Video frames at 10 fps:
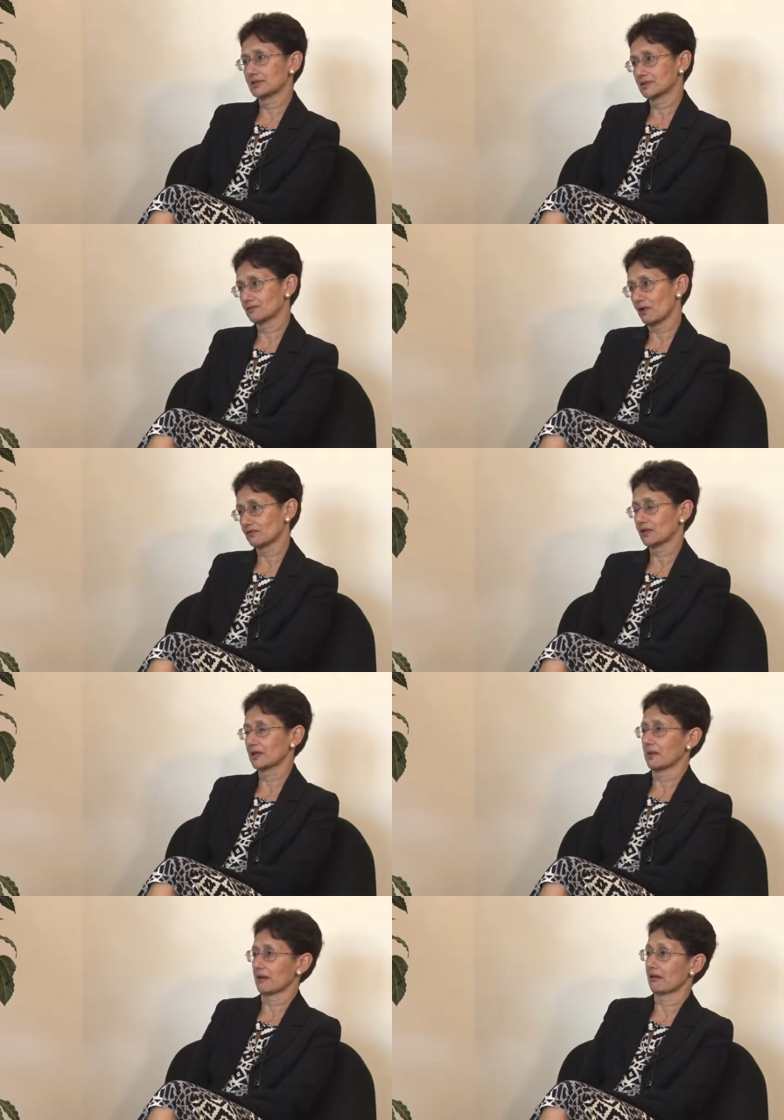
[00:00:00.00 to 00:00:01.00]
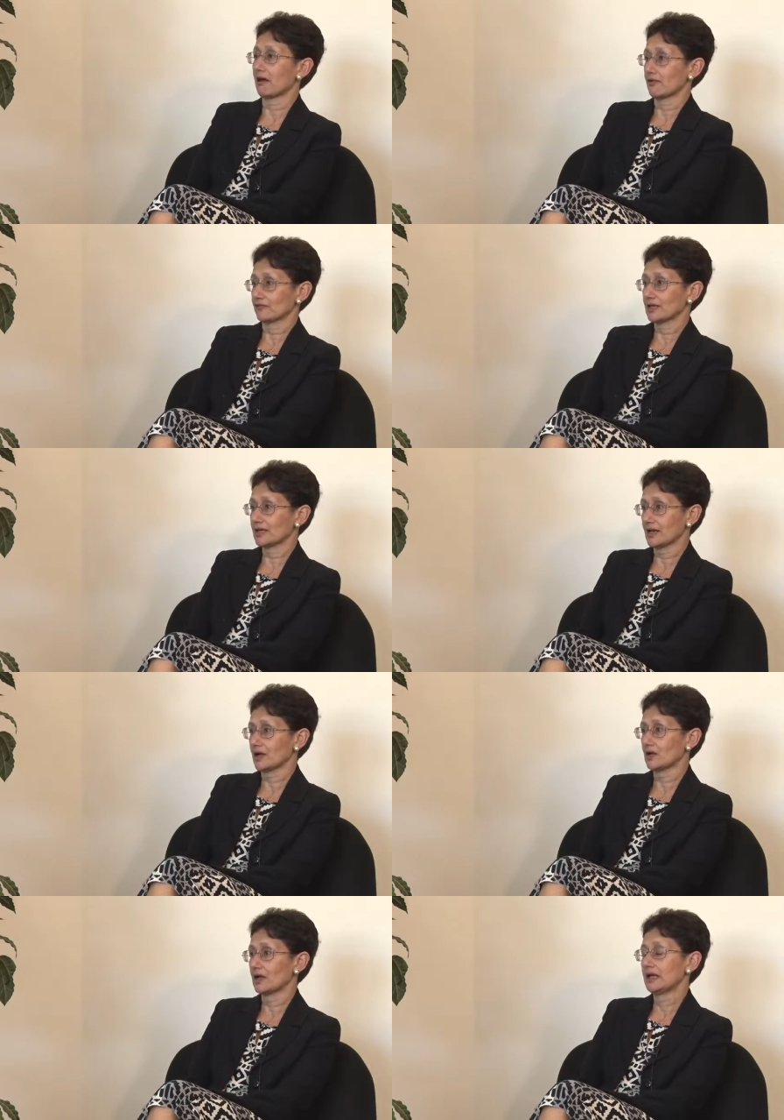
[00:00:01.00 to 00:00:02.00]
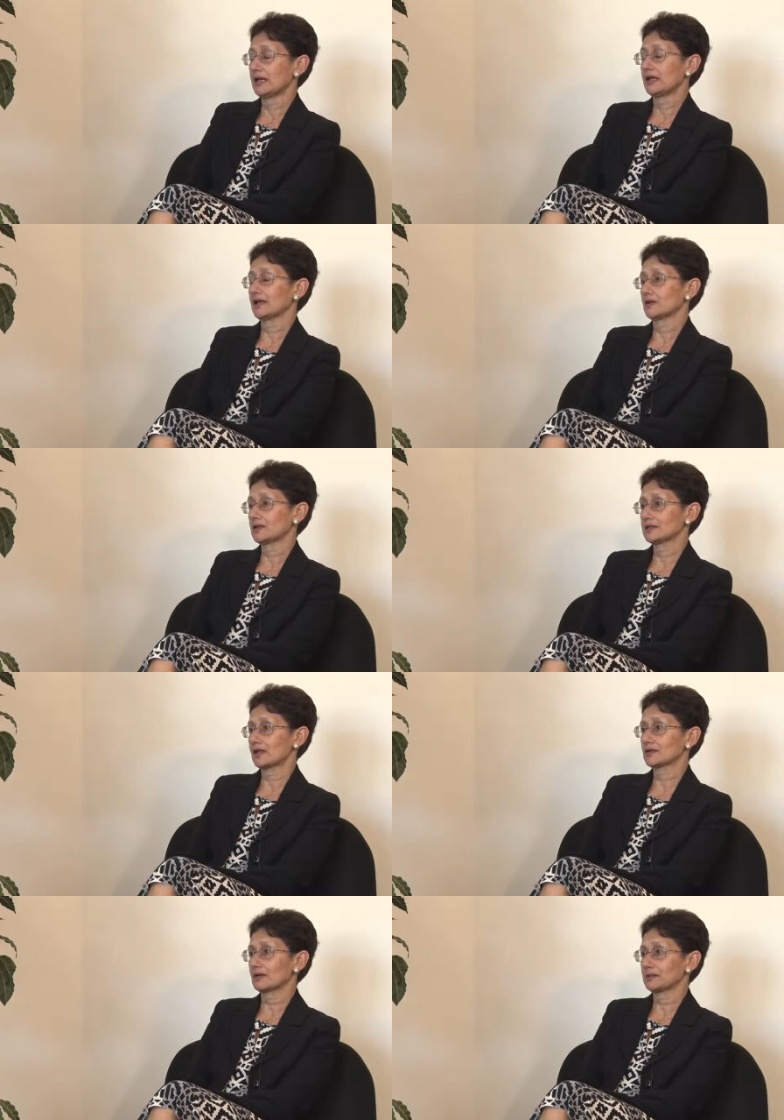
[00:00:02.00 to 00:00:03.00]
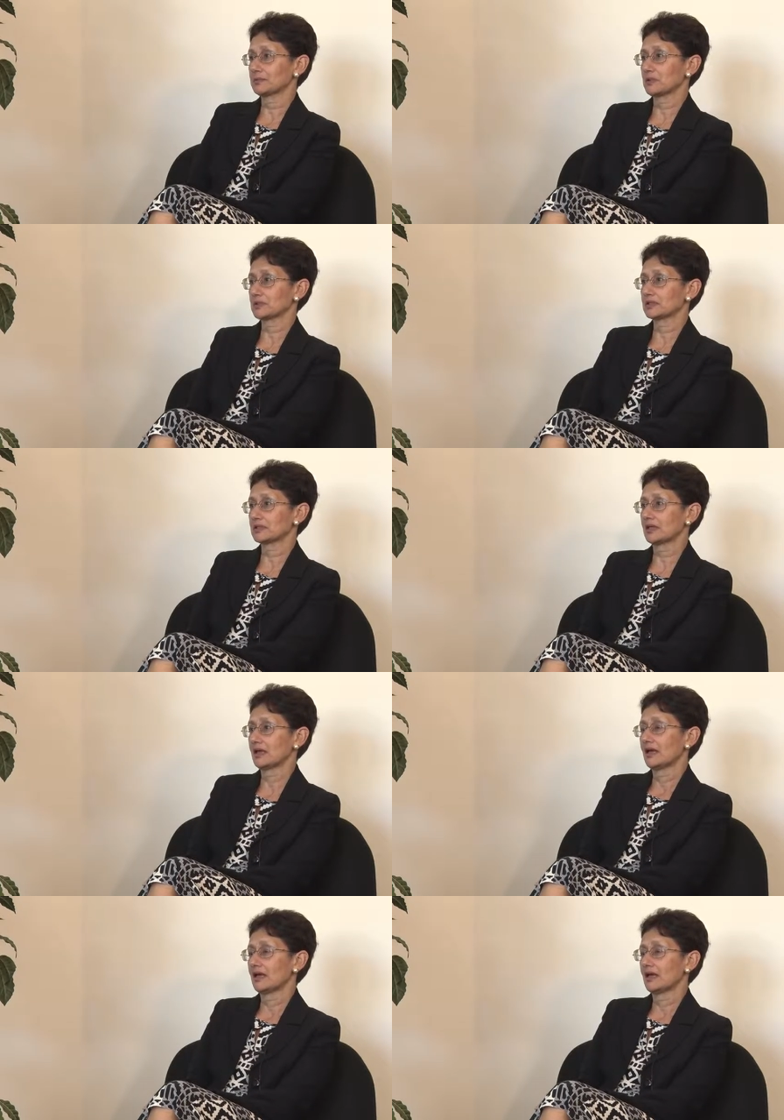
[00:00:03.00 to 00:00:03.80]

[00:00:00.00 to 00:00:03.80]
It's roughly about 1/2 kilo increased central adiposity.